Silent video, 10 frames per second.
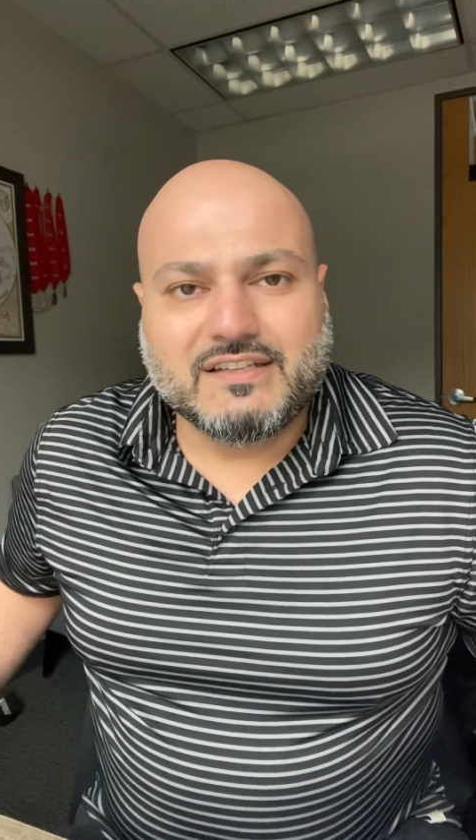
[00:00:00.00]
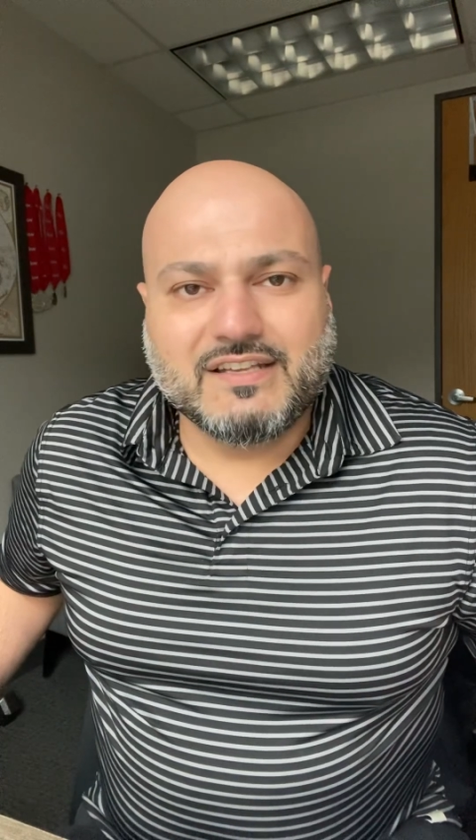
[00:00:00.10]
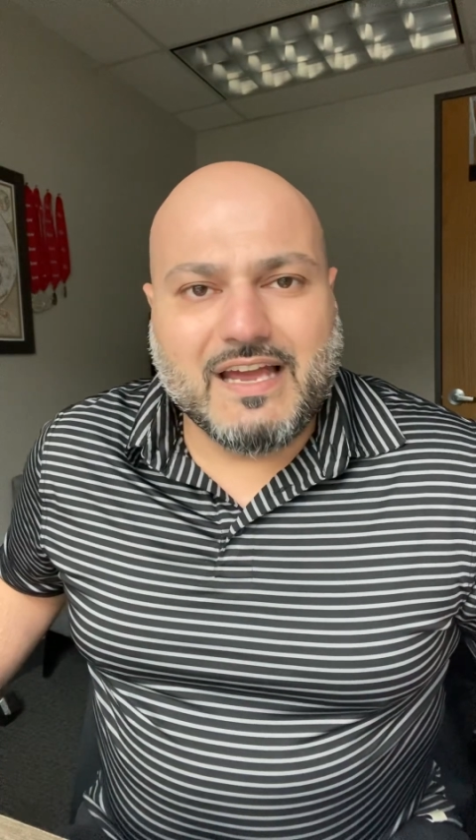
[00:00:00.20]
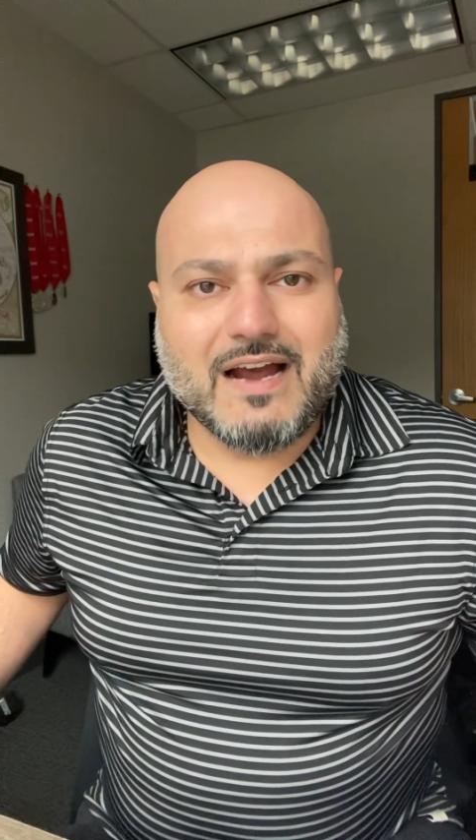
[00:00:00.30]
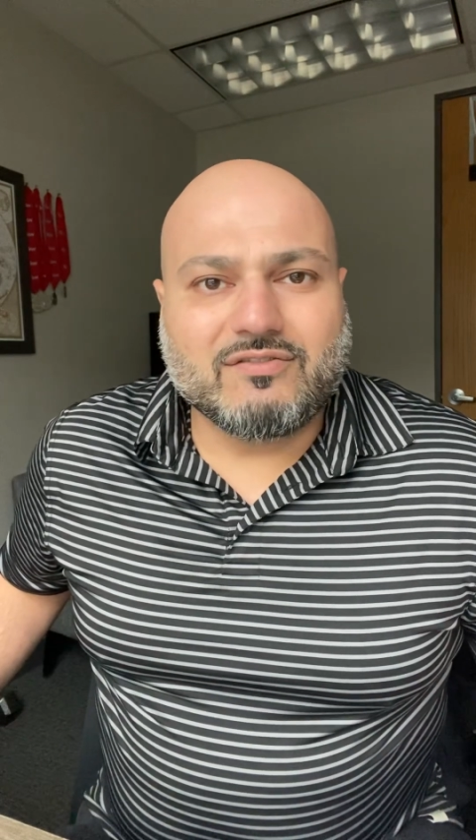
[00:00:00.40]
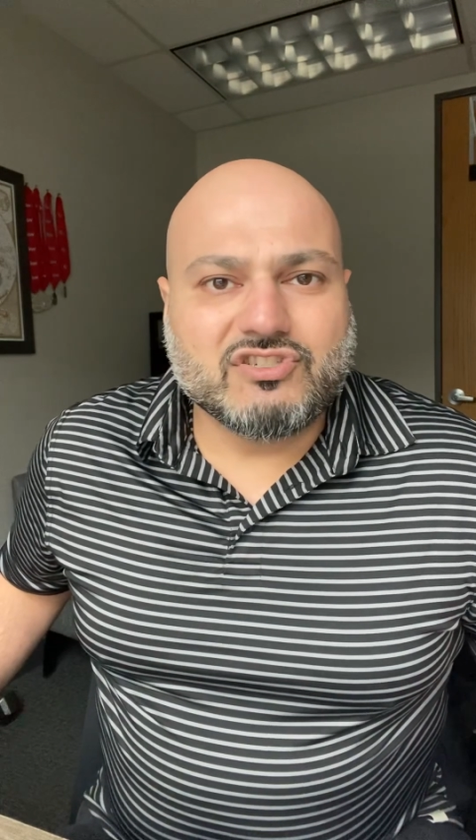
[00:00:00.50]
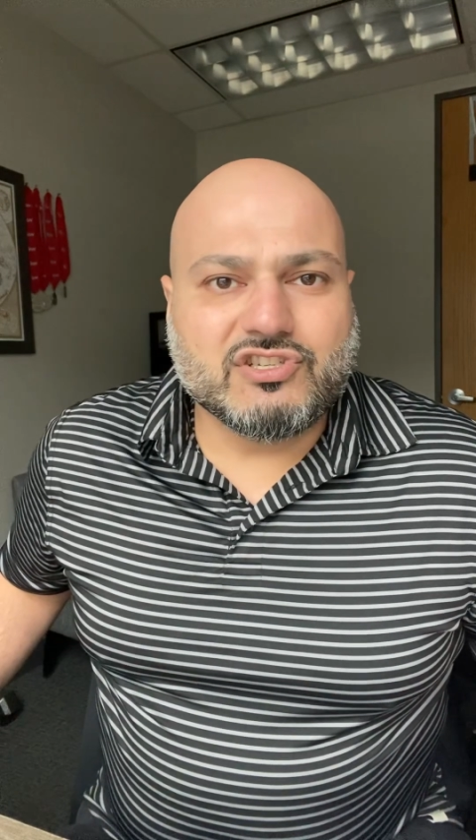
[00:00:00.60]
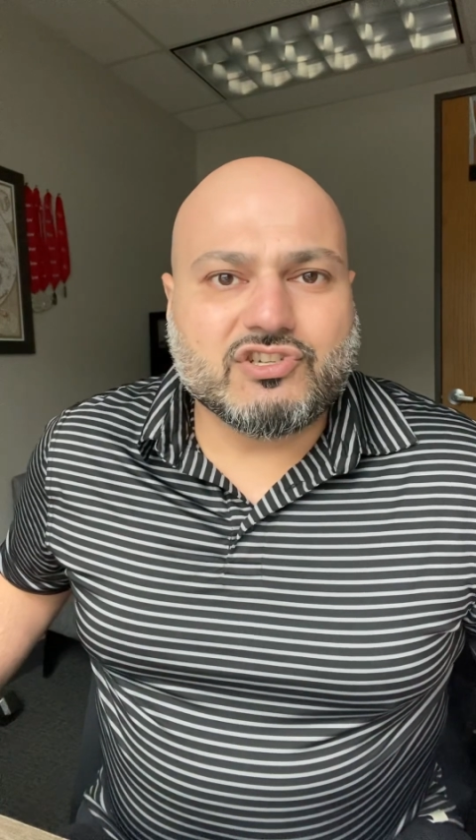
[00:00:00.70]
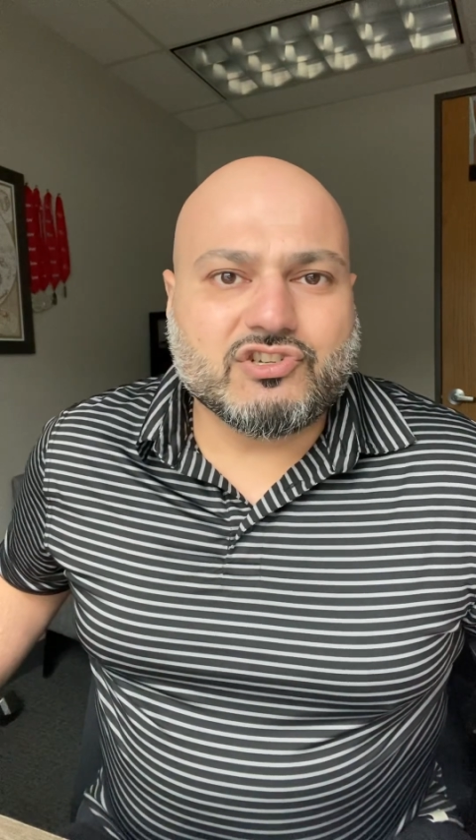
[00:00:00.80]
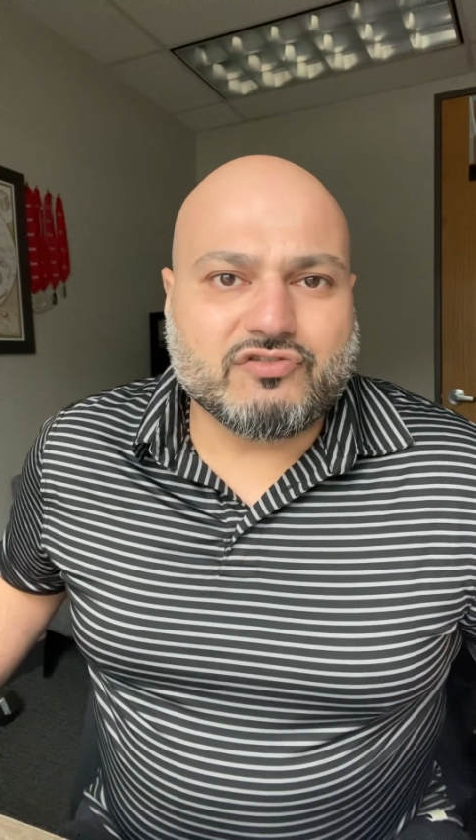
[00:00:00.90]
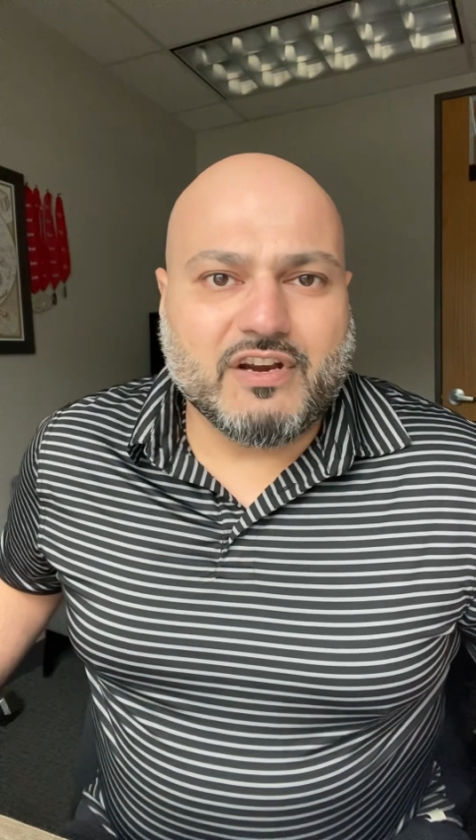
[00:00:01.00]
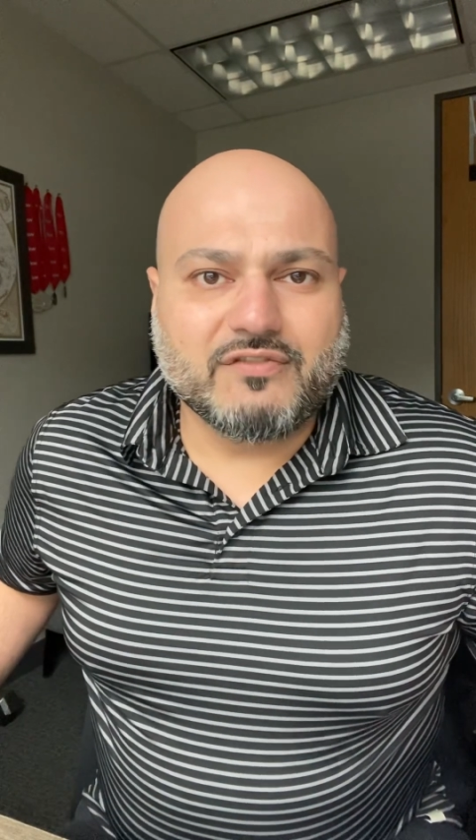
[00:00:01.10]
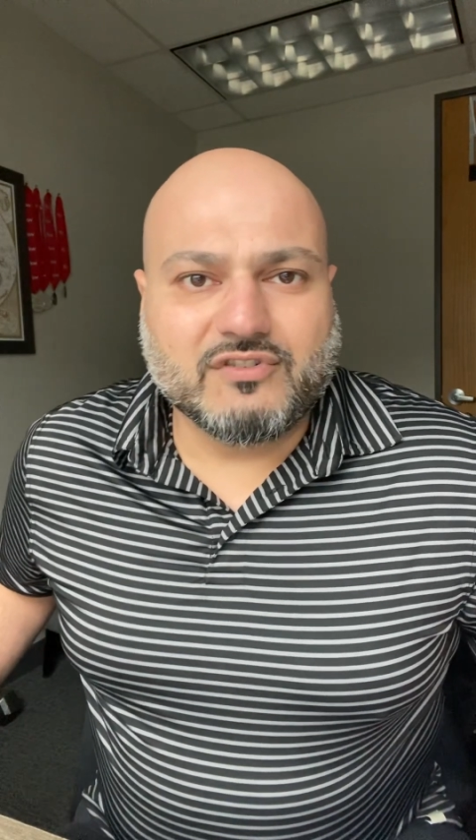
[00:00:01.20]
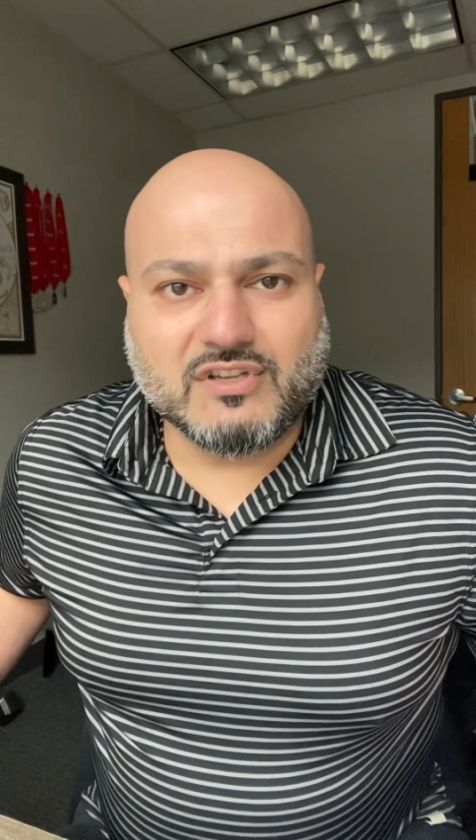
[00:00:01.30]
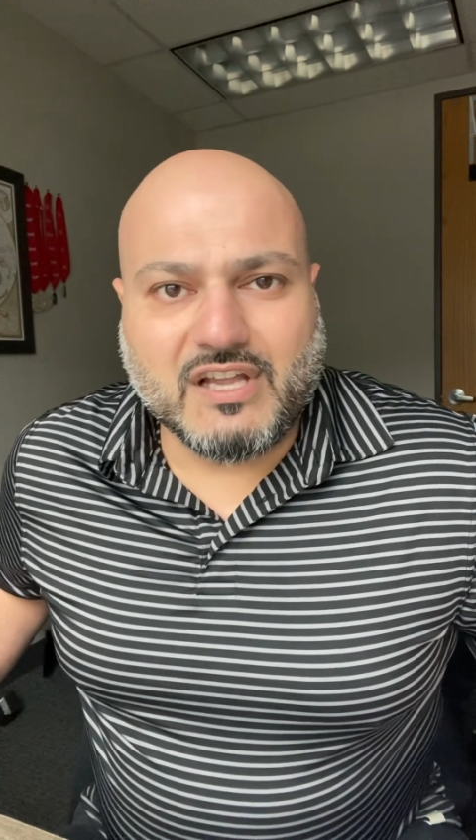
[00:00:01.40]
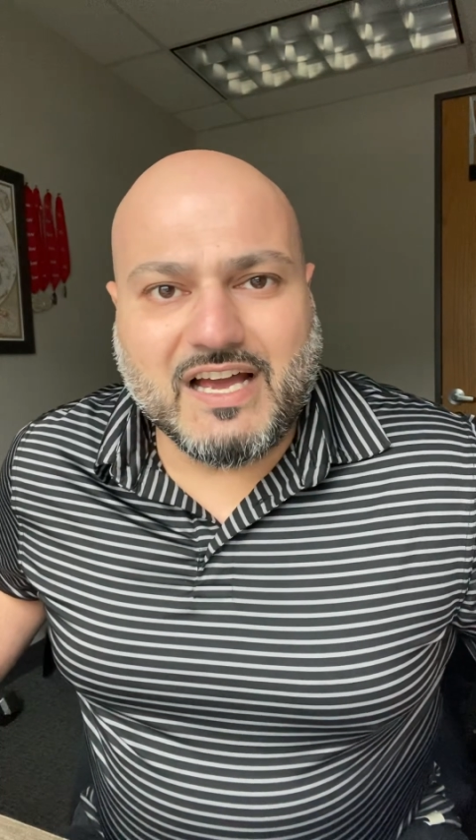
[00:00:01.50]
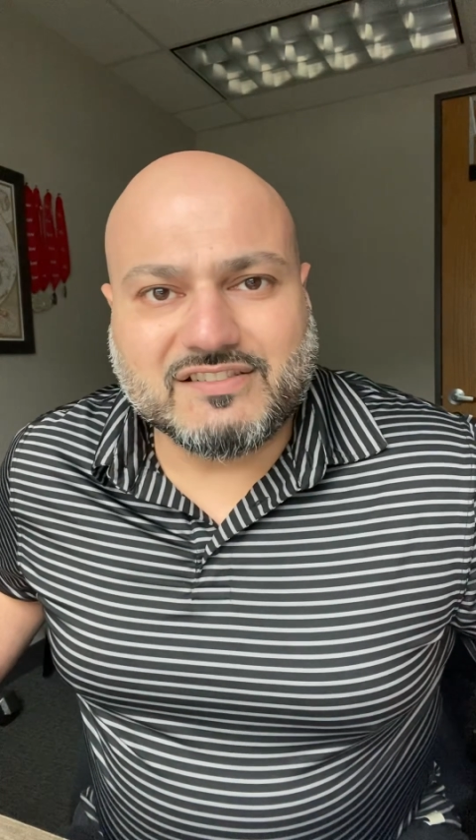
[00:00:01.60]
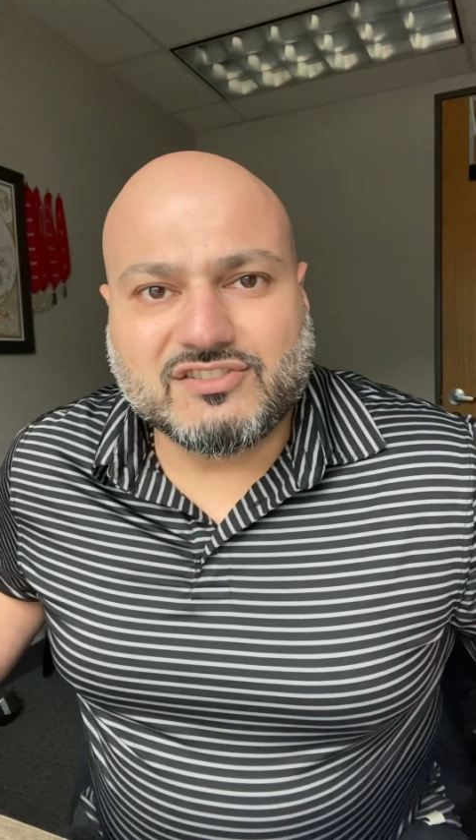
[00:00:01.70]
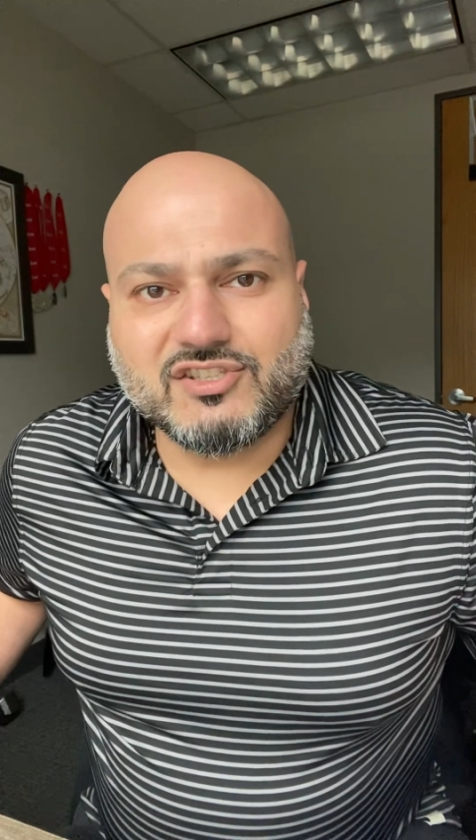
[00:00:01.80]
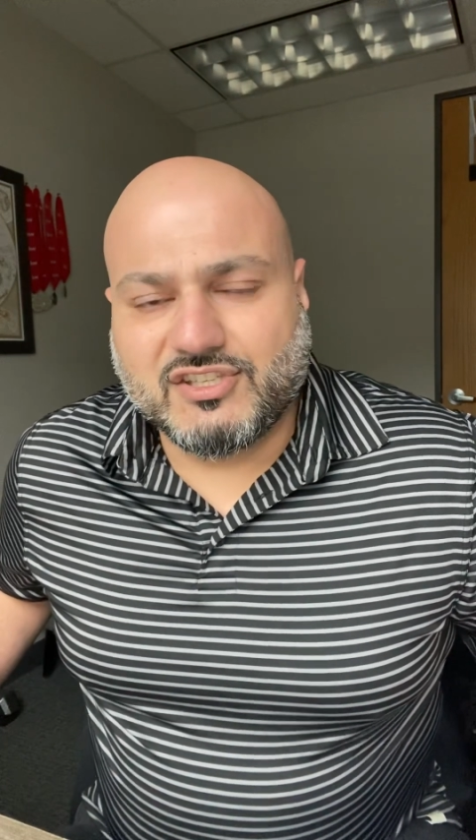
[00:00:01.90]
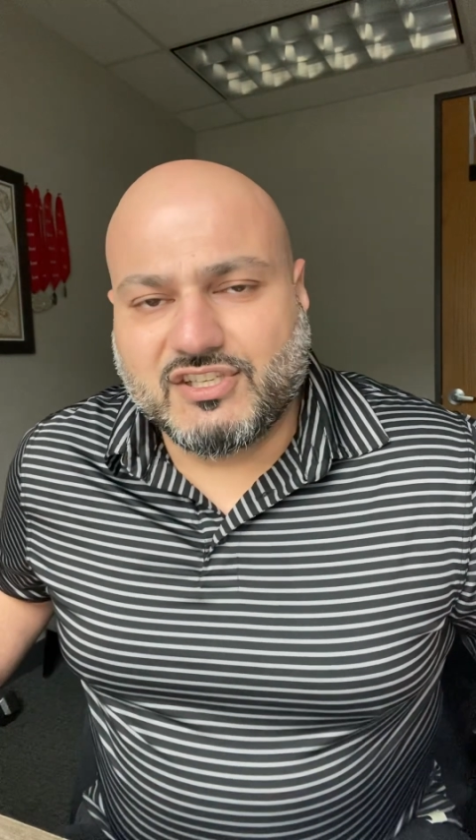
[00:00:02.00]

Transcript: The average interest rate for the last 30